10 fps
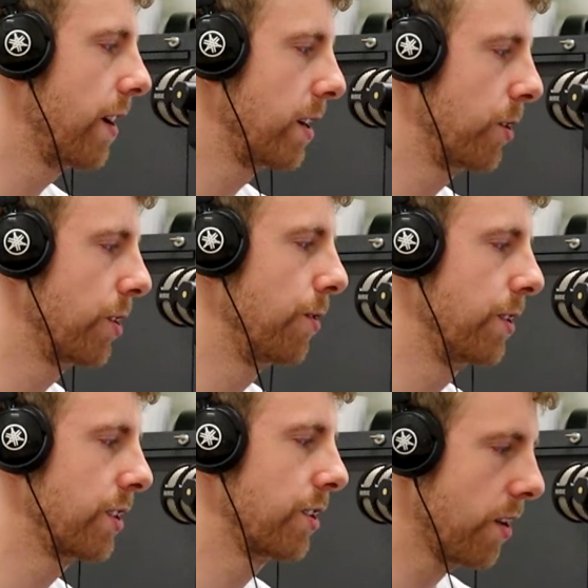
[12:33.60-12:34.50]
of anybody who
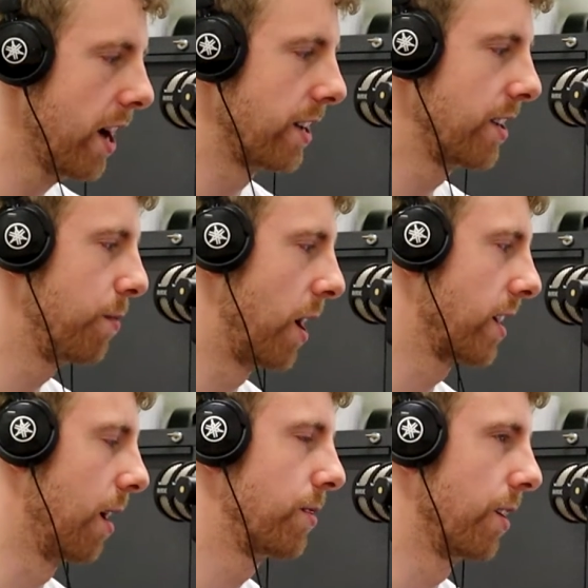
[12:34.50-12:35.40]
has tried
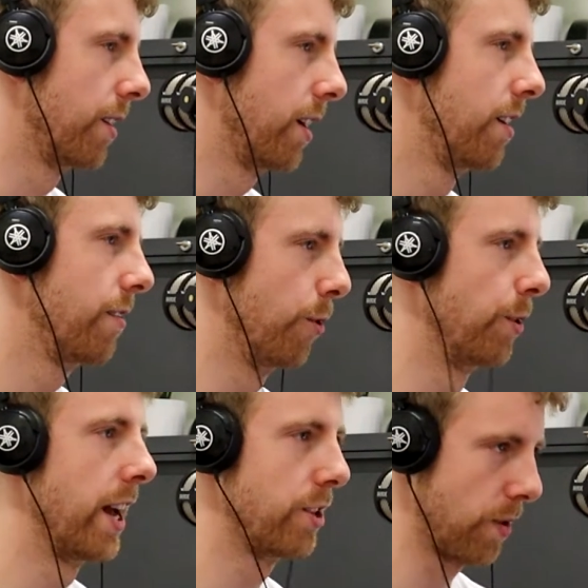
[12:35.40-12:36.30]
bicarb soda
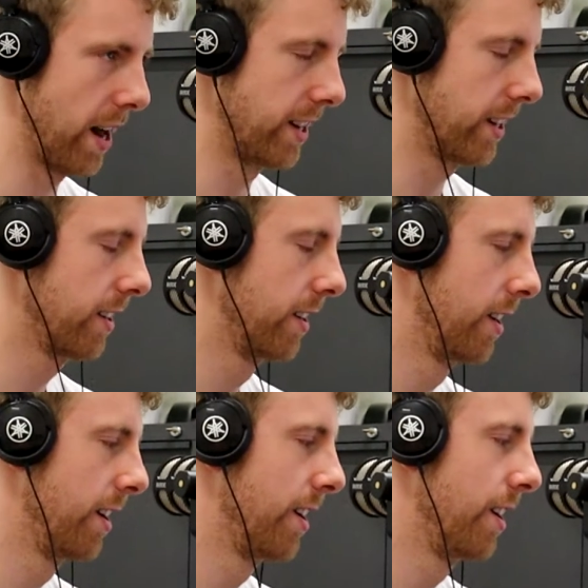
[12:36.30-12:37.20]
for their training?
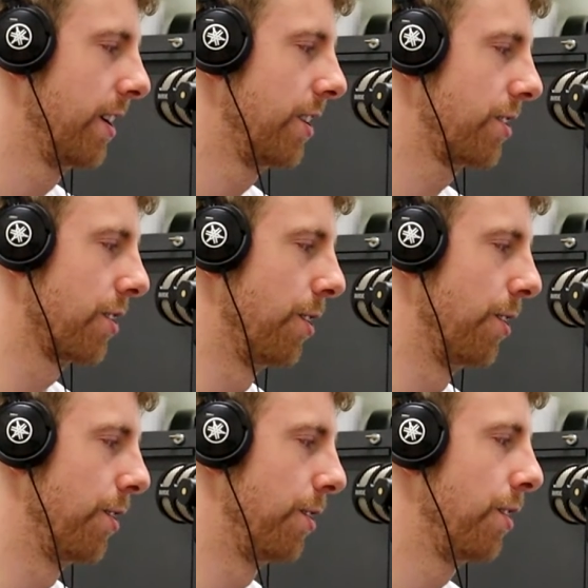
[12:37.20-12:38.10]

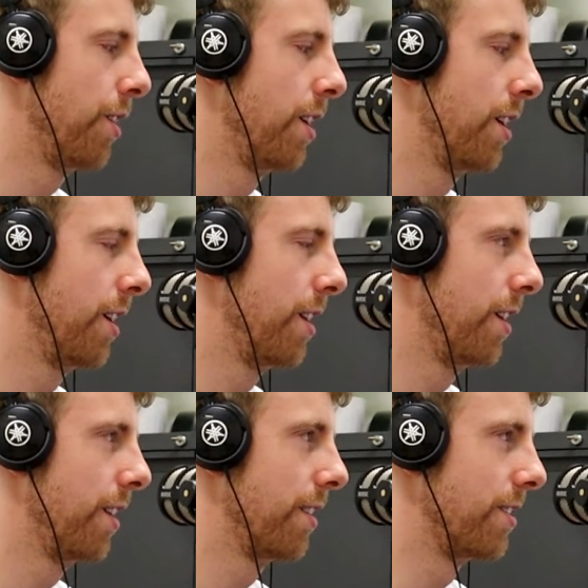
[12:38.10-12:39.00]
So
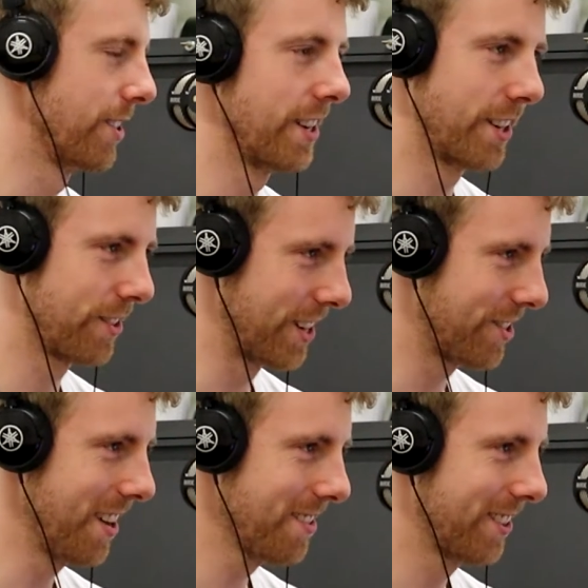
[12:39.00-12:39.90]
does it increase
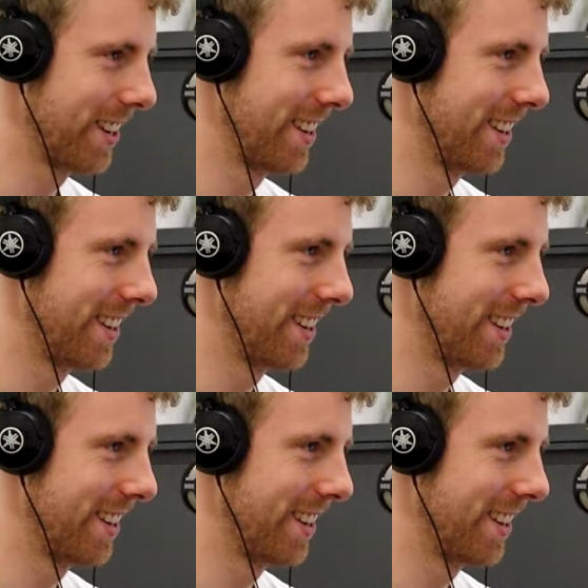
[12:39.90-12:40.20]
strength?